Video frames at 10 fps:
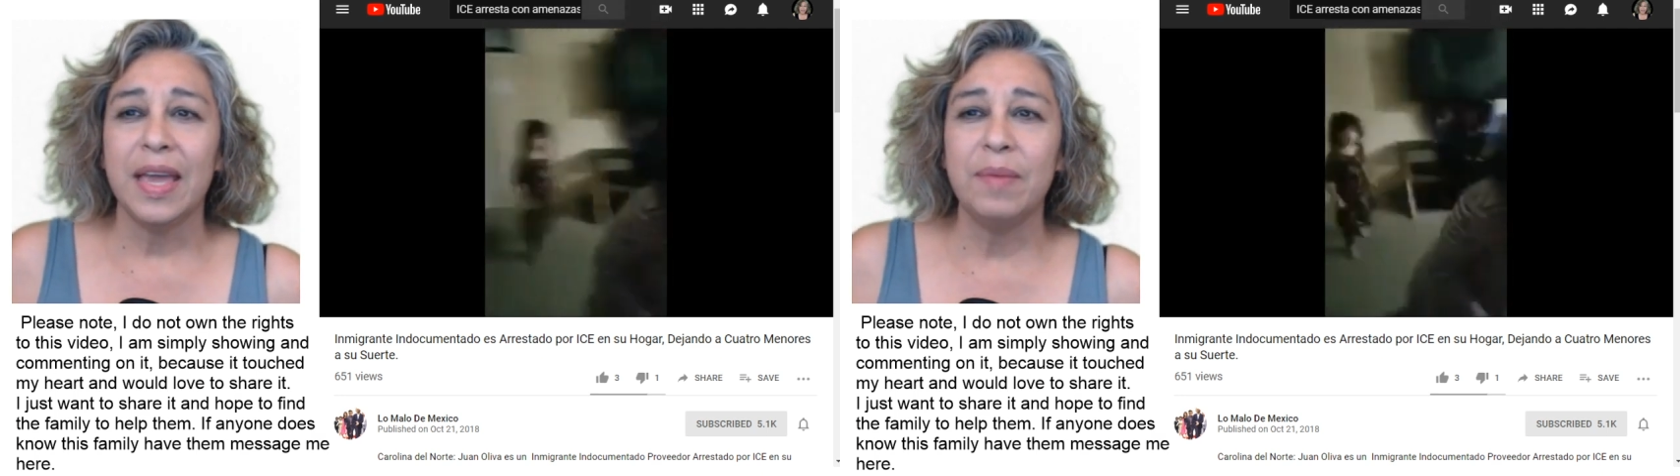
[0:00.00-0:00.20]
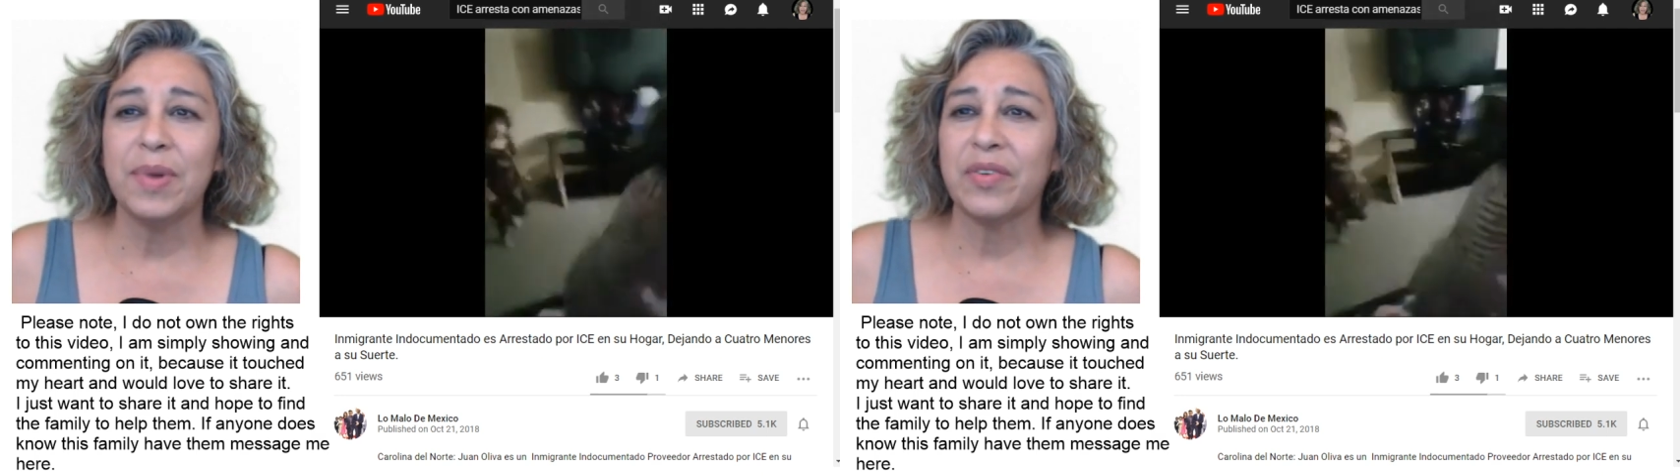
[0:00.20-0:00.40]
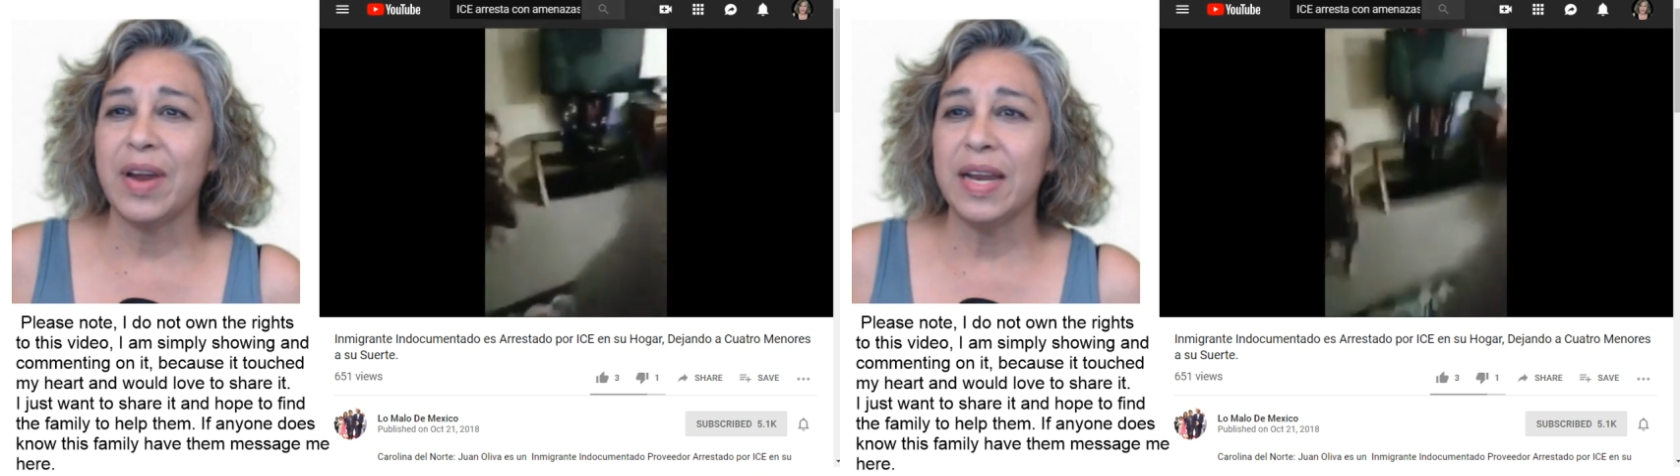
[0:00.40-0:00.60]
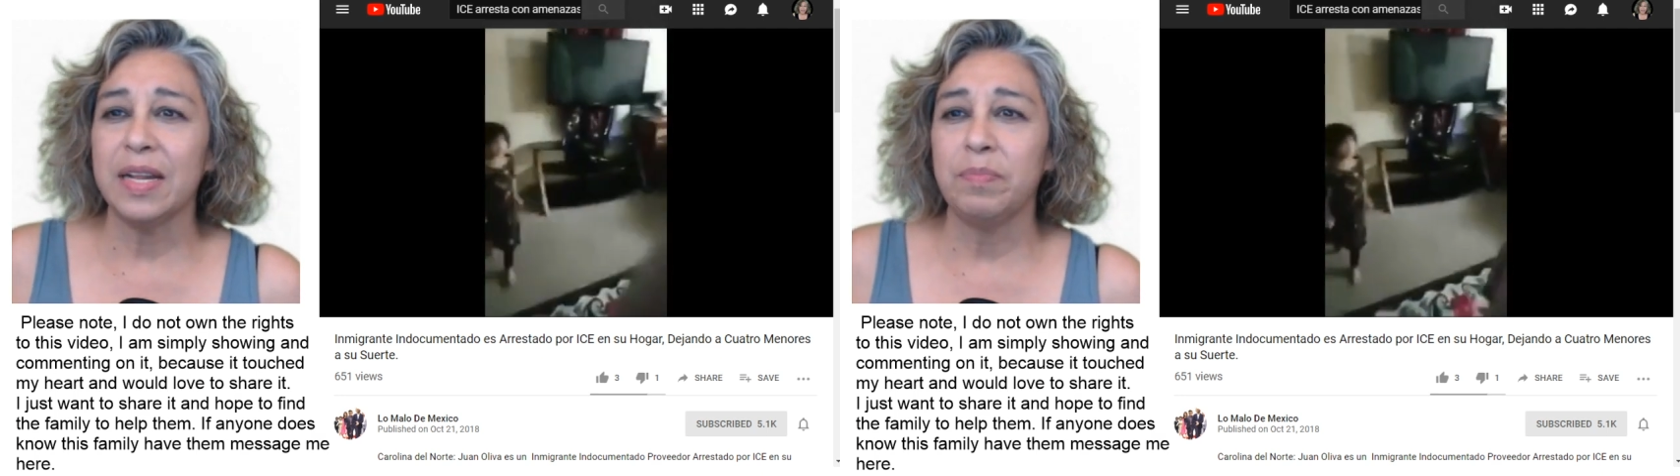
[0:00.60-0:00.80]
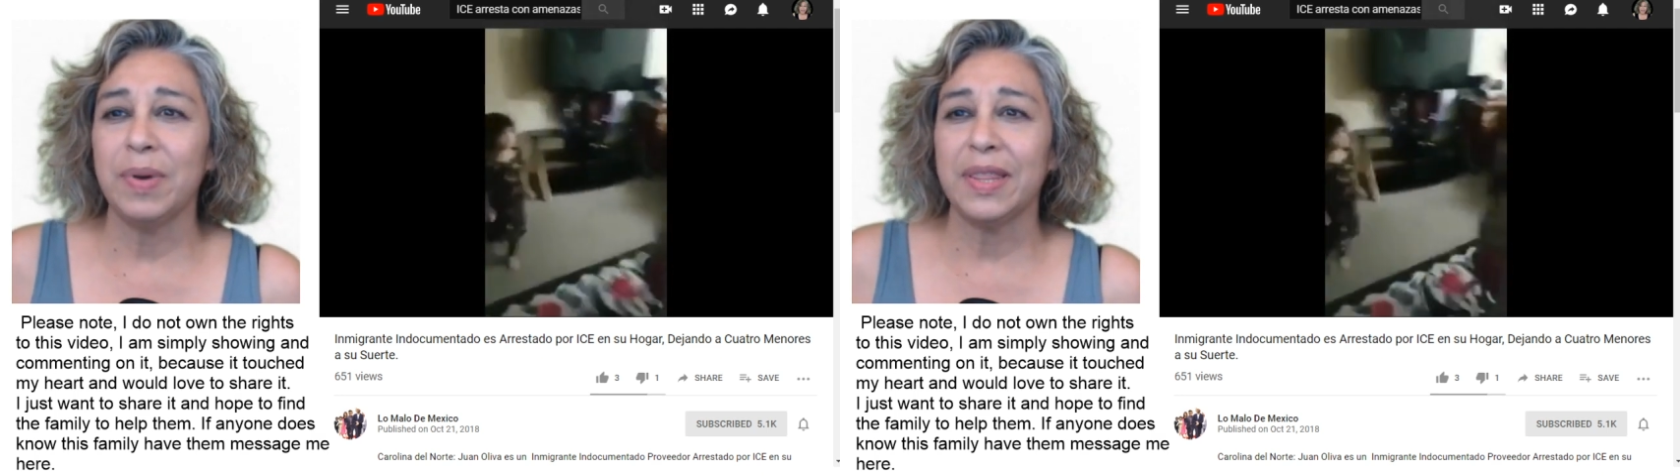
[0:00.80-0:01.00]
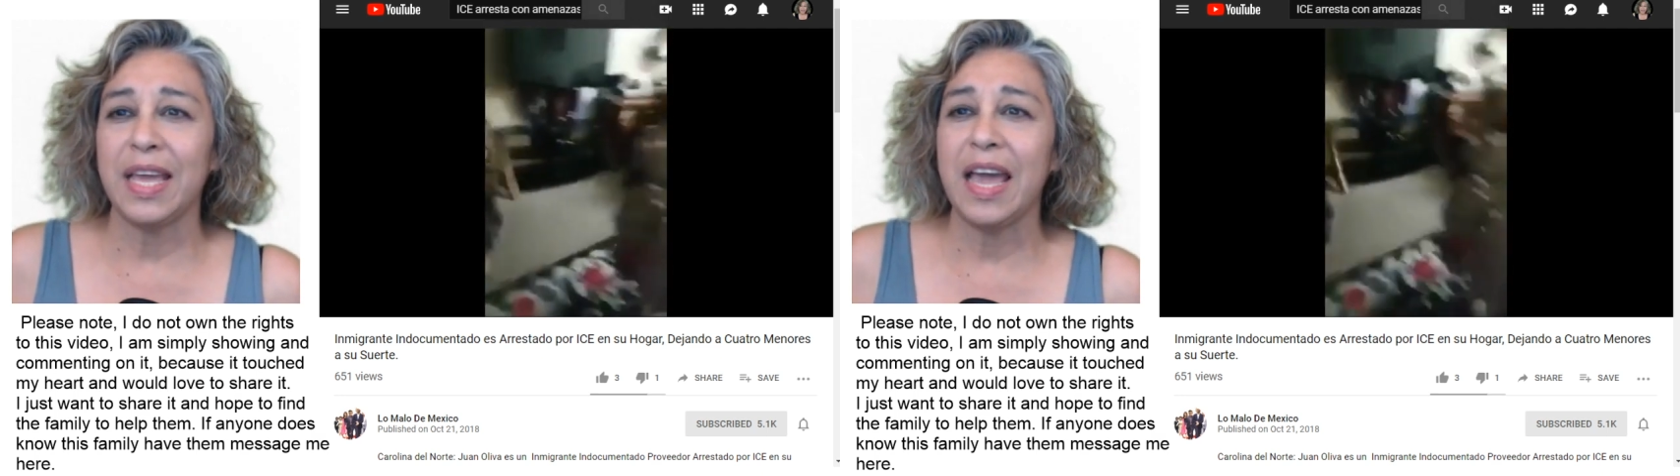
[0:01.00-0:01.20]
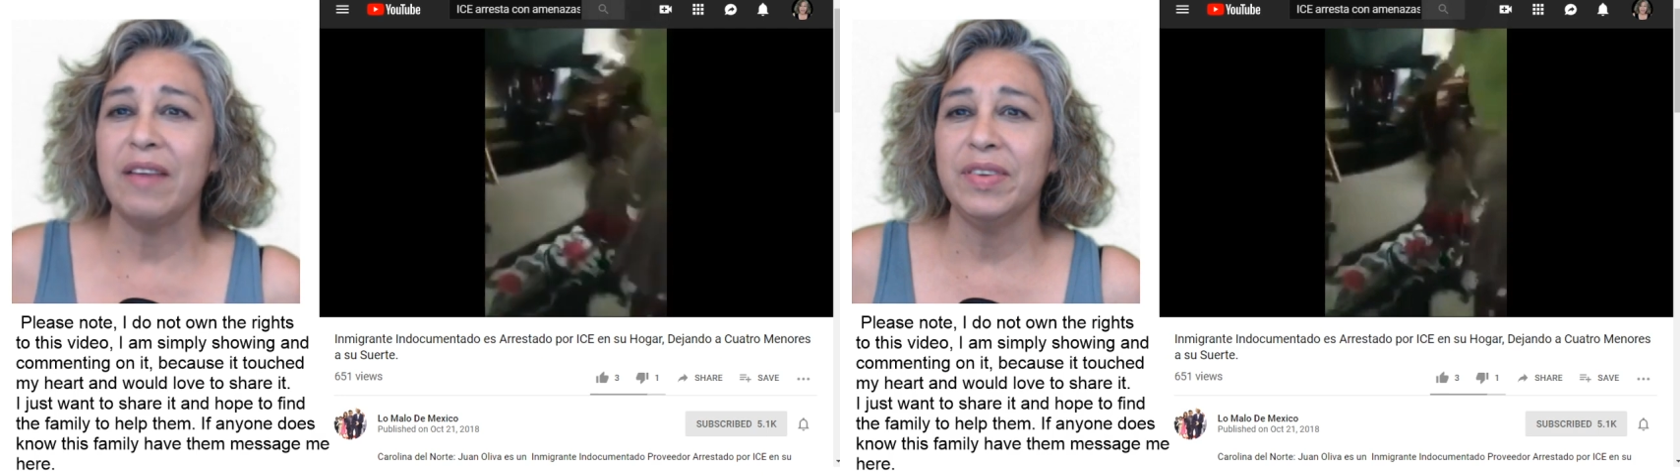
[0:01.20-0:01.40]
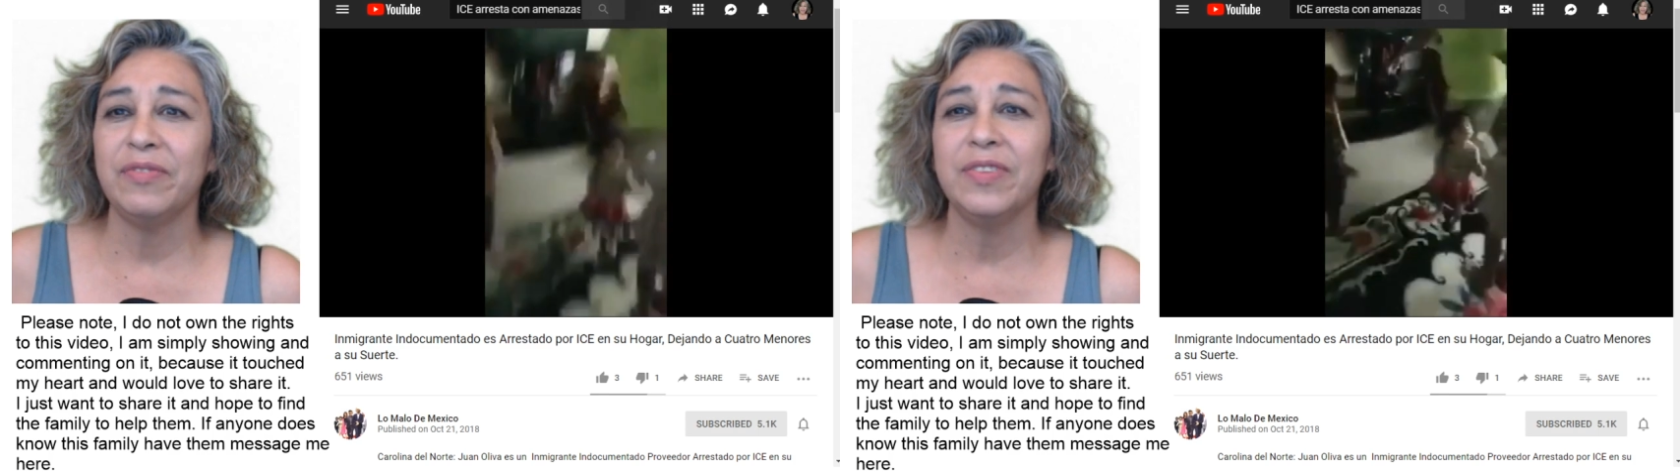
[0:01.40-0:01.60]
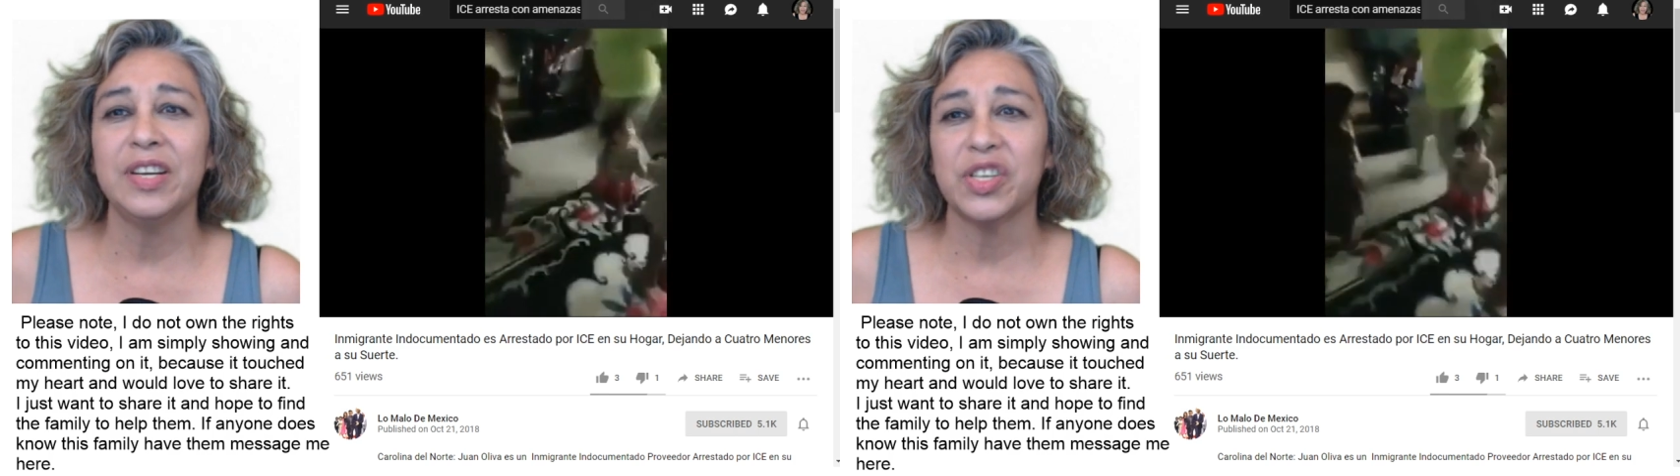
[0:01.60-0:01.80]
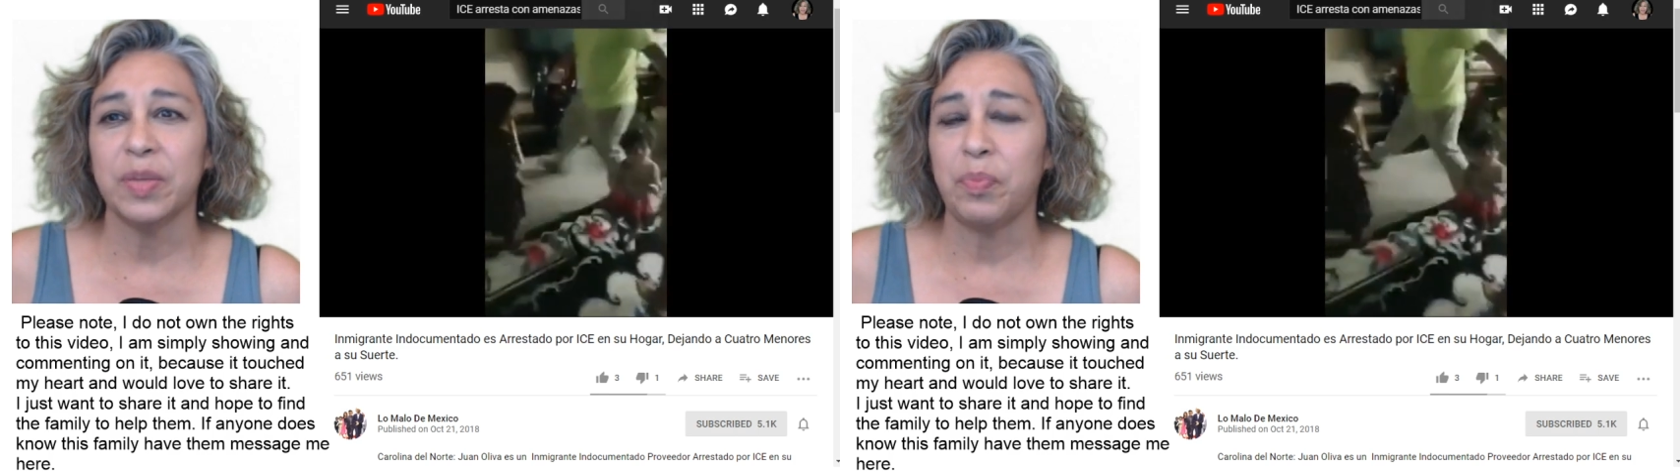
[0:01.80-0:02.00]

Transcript: immigrated, but they haven't finished